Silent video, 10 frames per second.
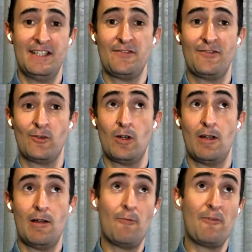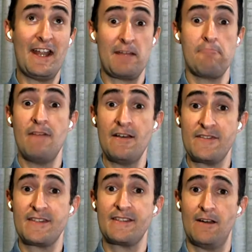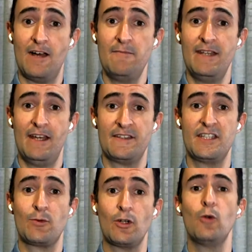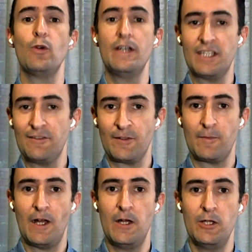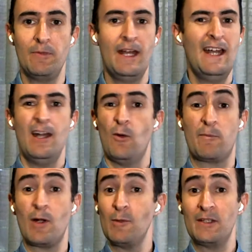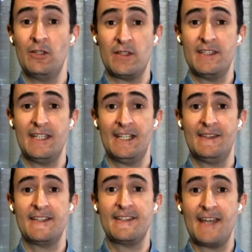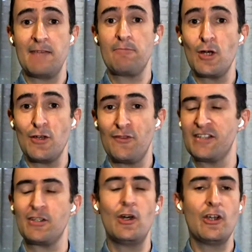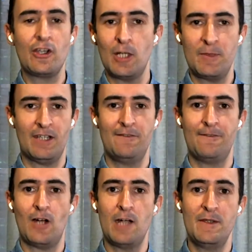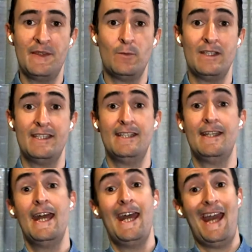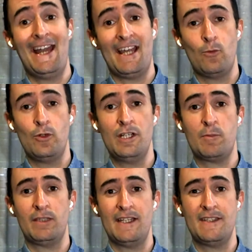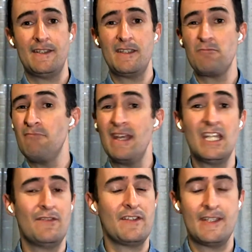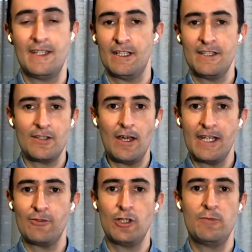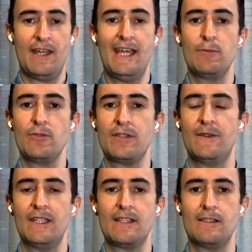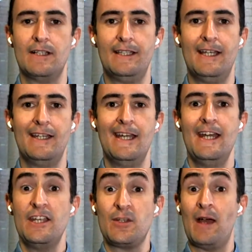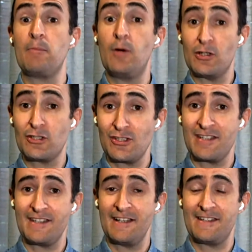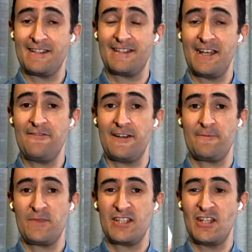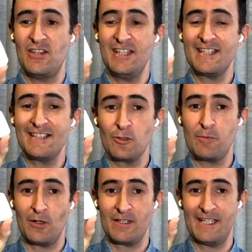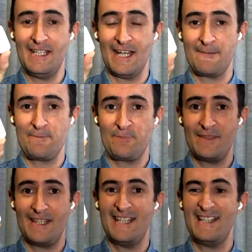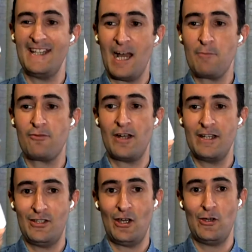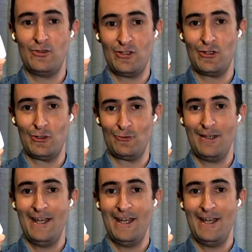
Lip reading: this for around a month's time now. Since we're all working from home, we're probably not sitting in the same perfect ergonomic environment that we did at our workplaces. Many of us sitting at dining room tables and things like that, so our posture starts to suffer. So this little box here is the Upright Go 2,